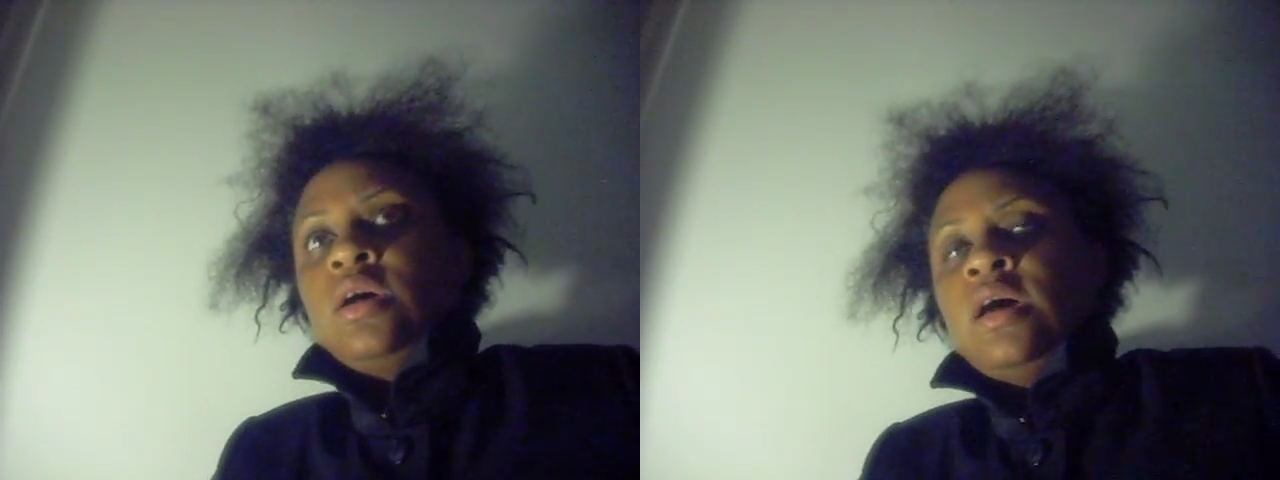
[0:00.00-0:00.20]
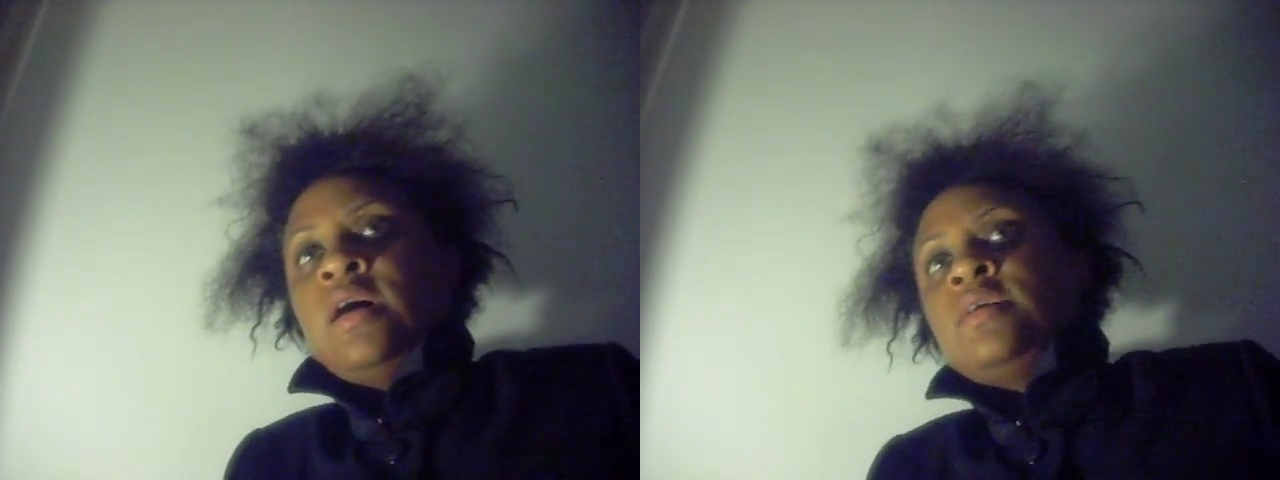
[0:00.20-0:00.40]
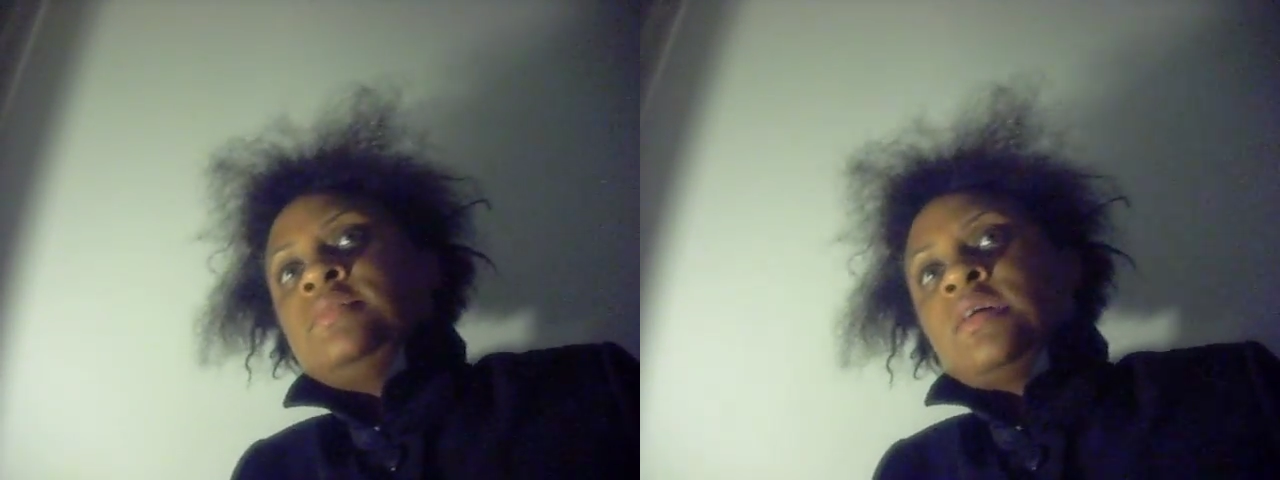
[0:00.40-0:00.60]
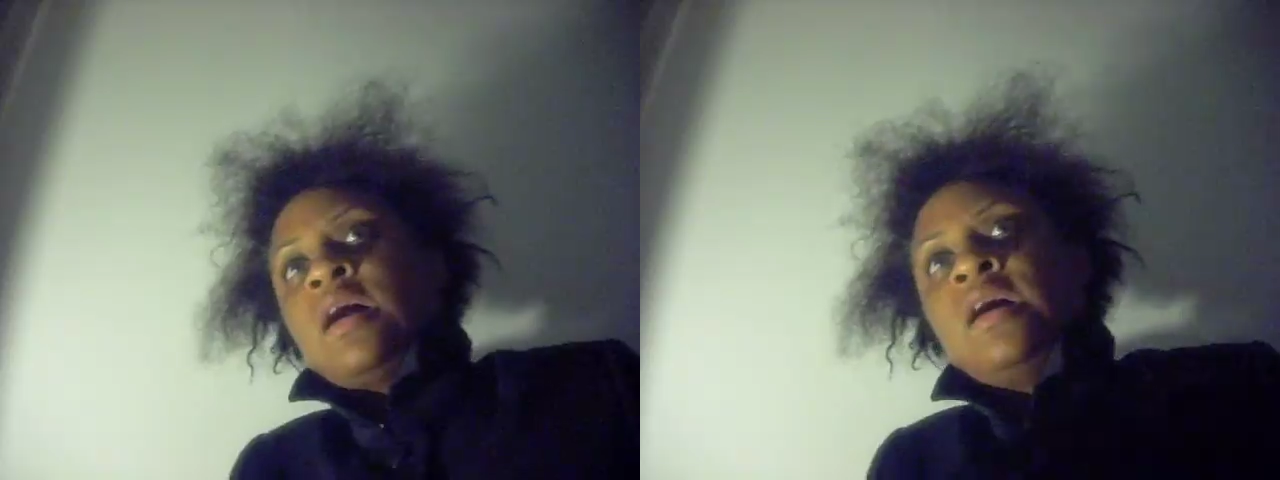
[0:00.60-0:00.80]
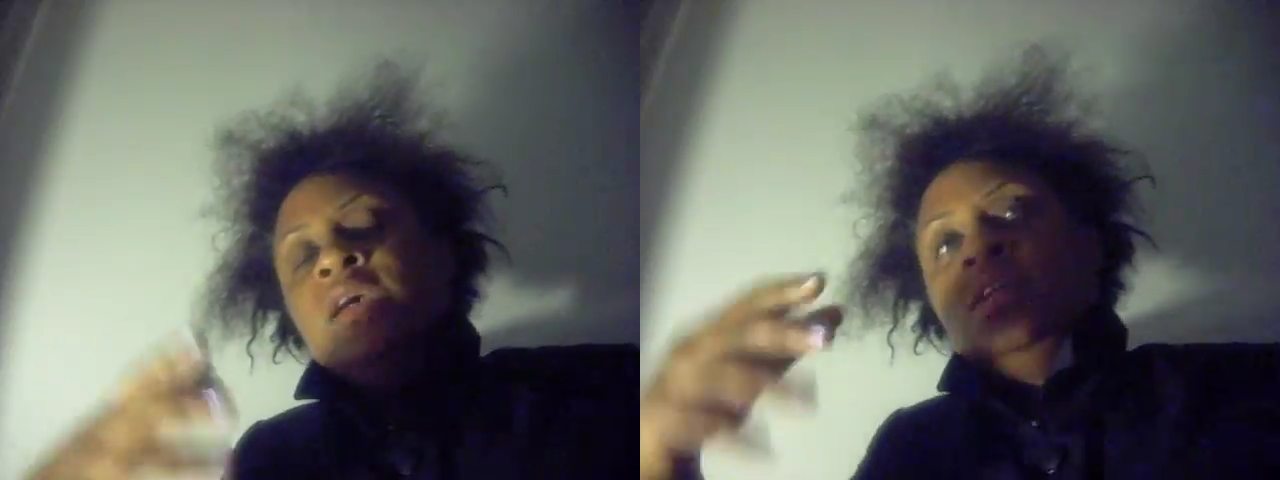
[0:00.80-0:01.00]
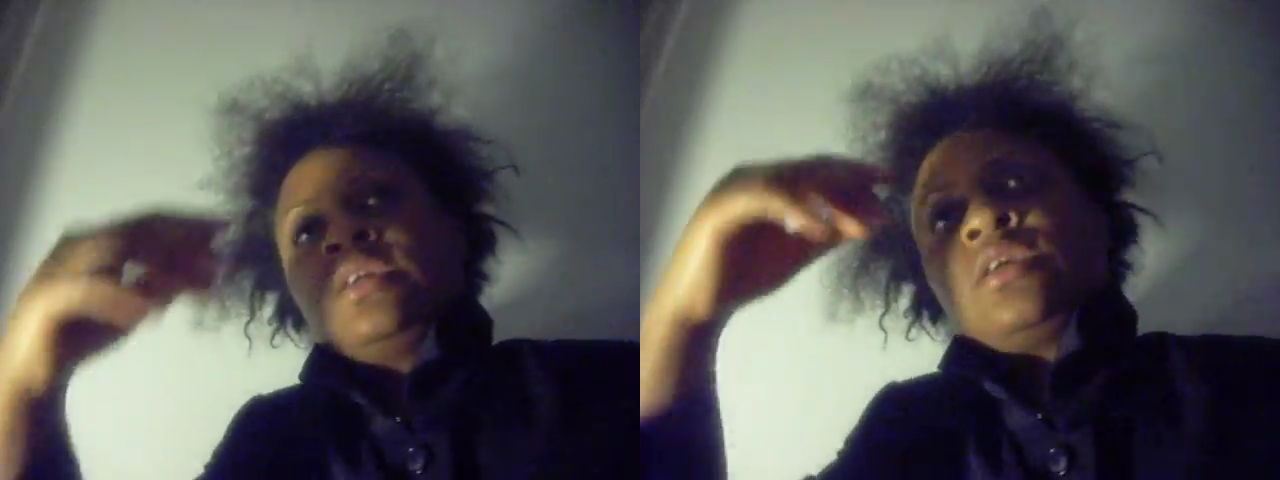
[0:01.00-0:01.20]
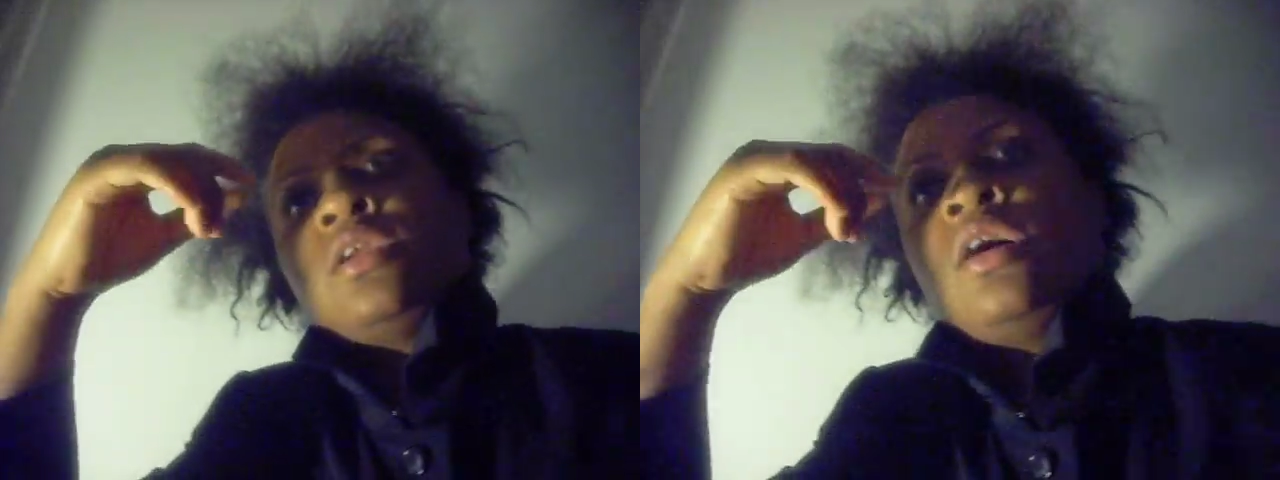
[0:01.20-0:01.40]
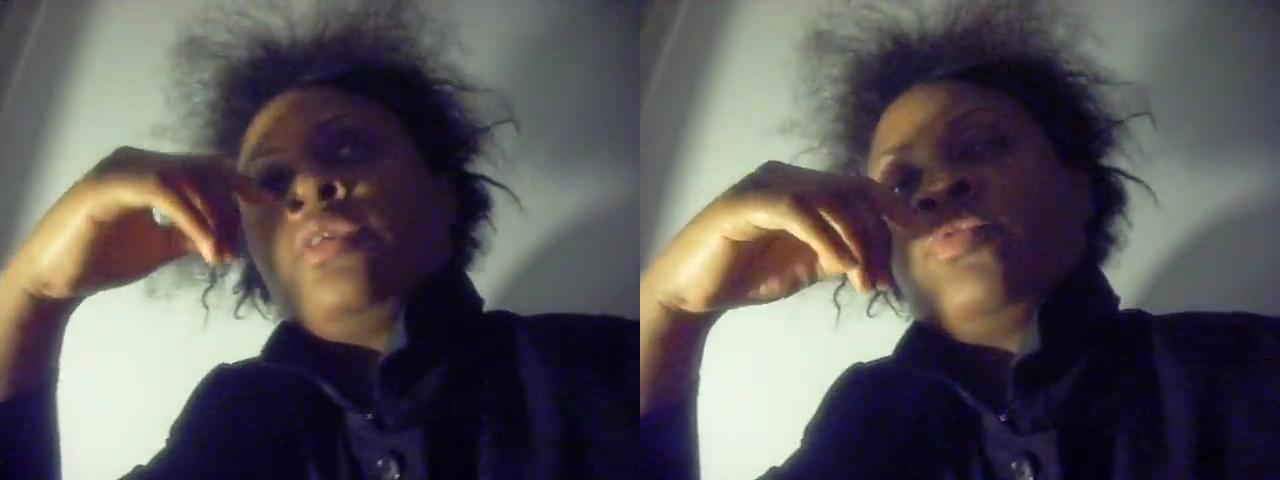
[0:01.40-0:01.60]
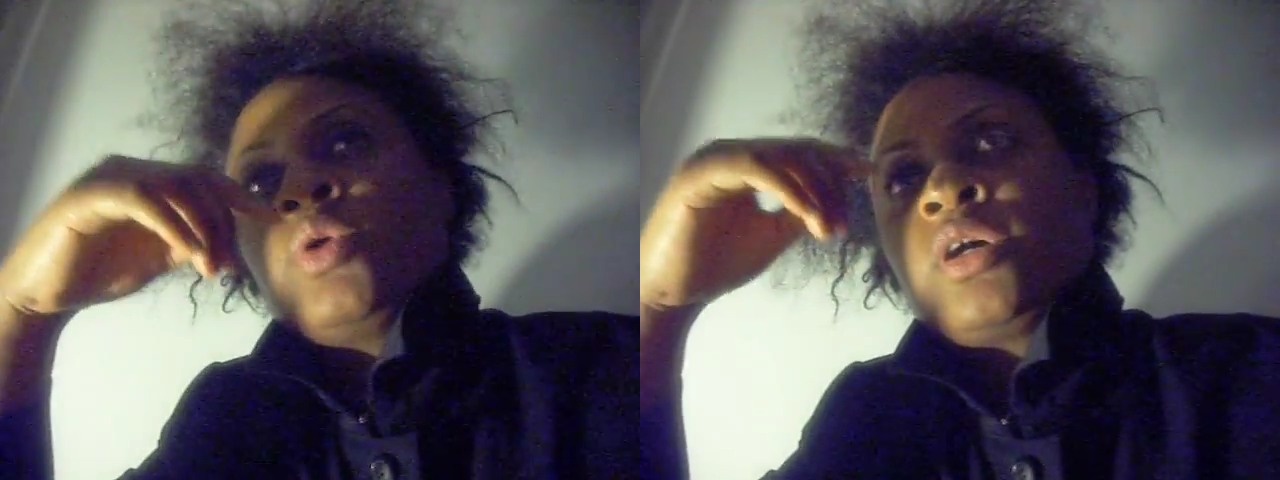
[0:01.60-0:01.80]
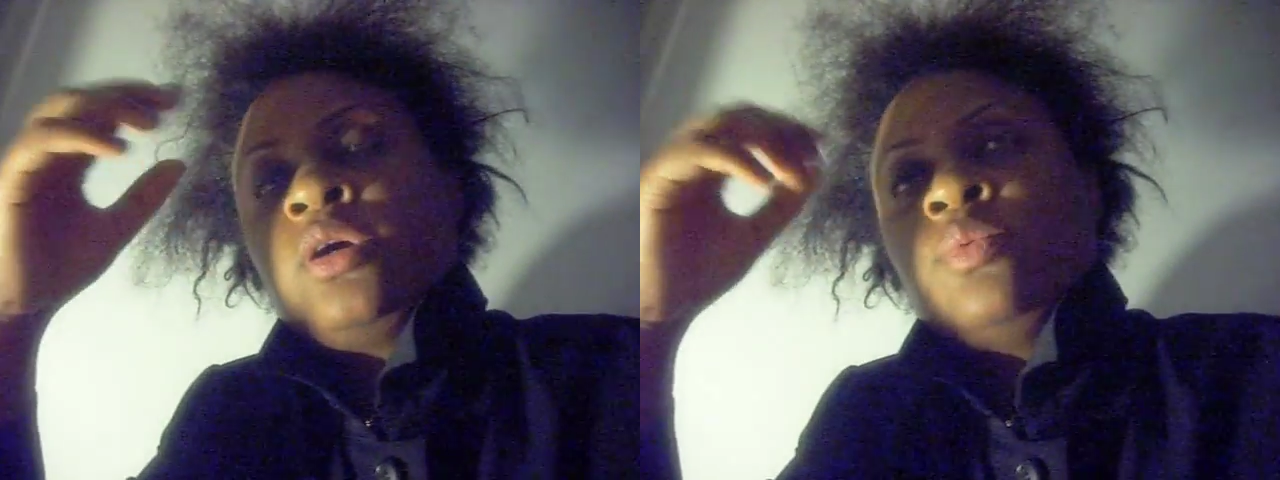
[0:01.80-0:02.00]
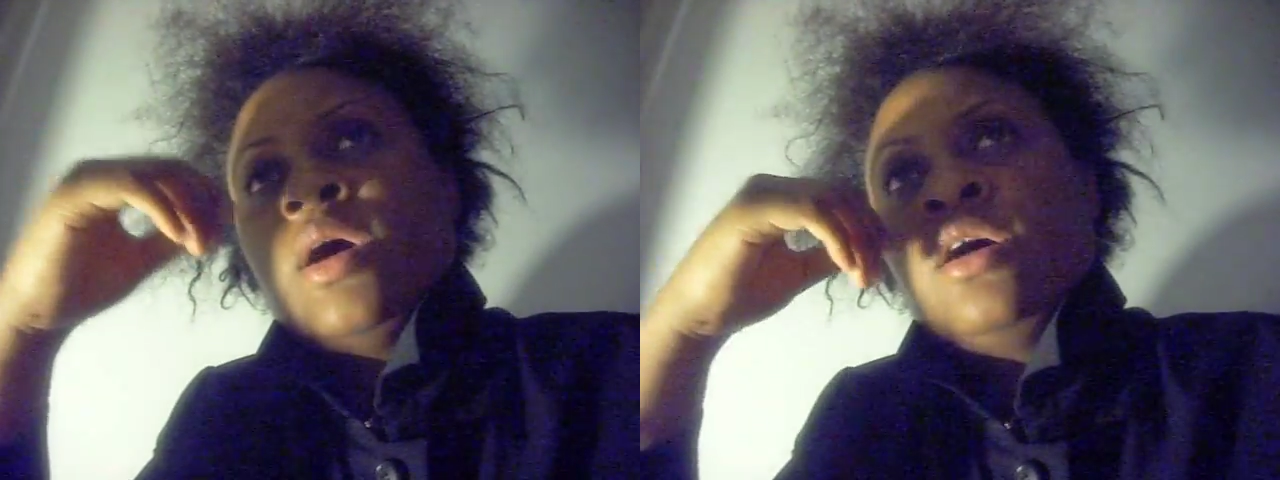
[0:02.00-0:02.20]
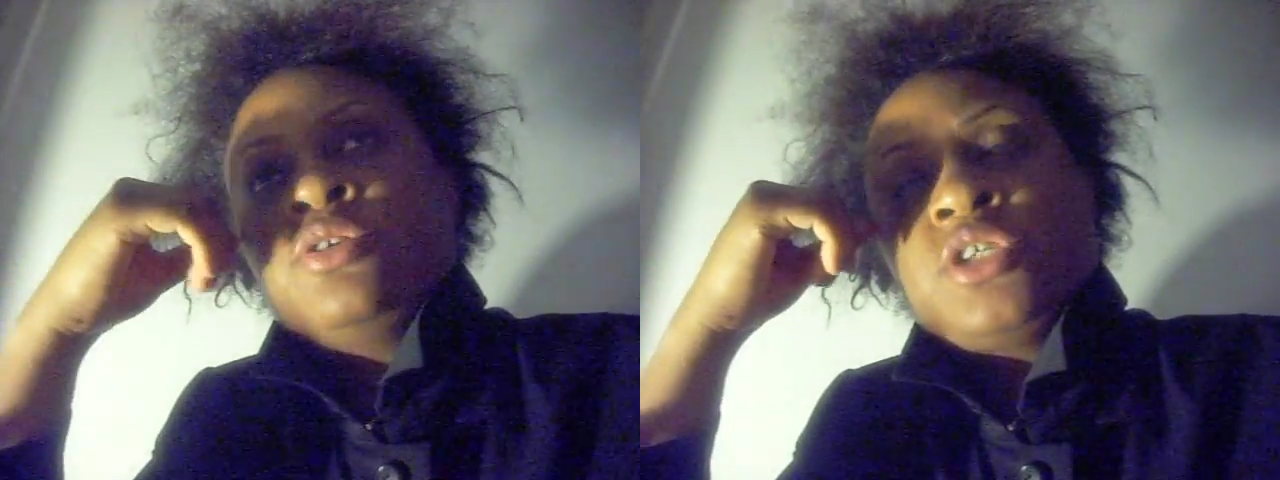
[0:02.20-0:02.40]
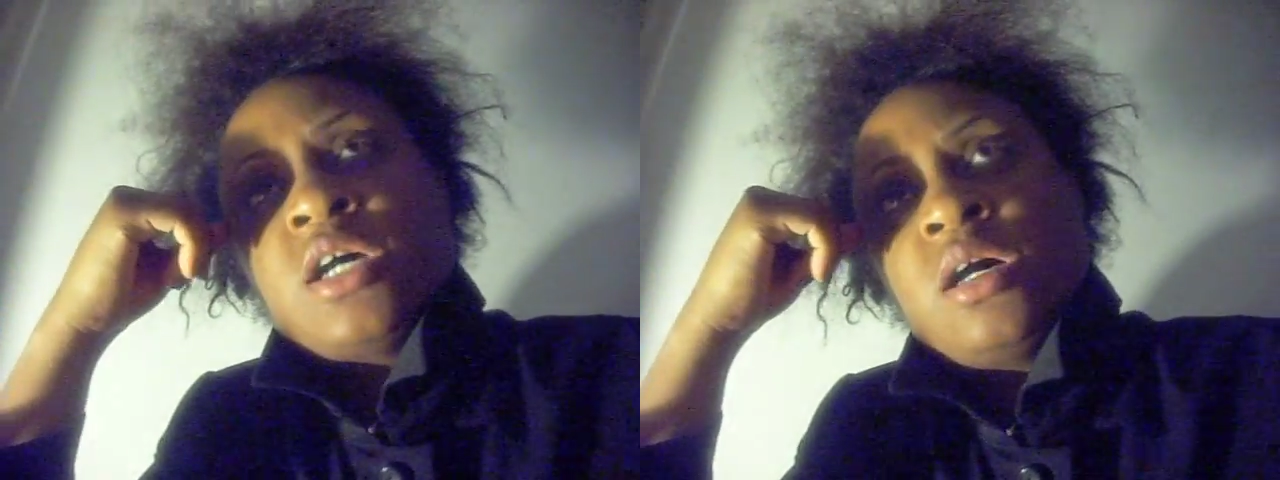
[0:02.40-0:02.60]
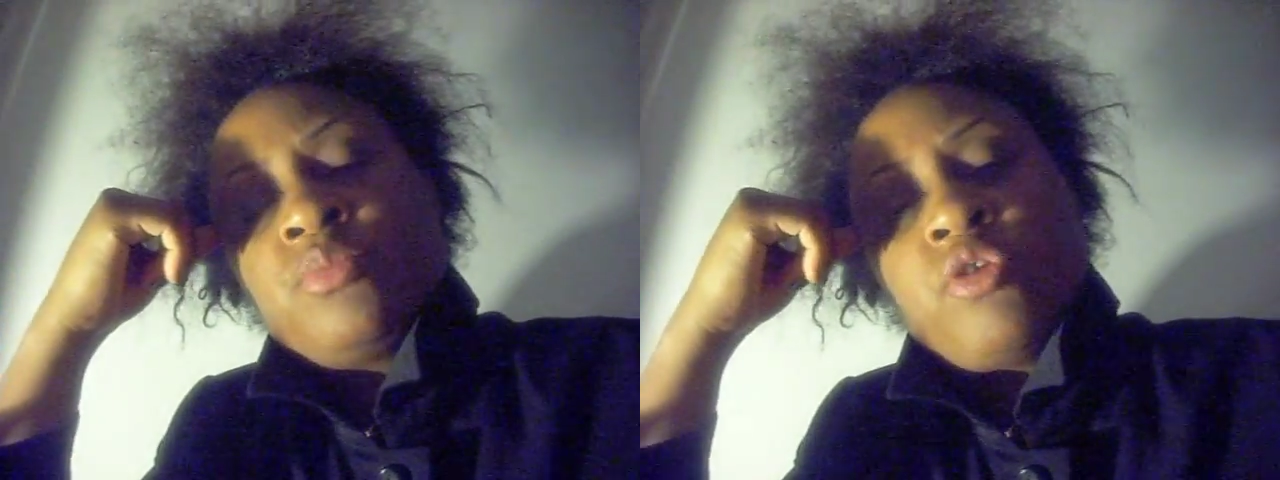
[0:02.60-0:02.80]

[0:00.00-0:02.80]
And uh, he did a lot of work around um,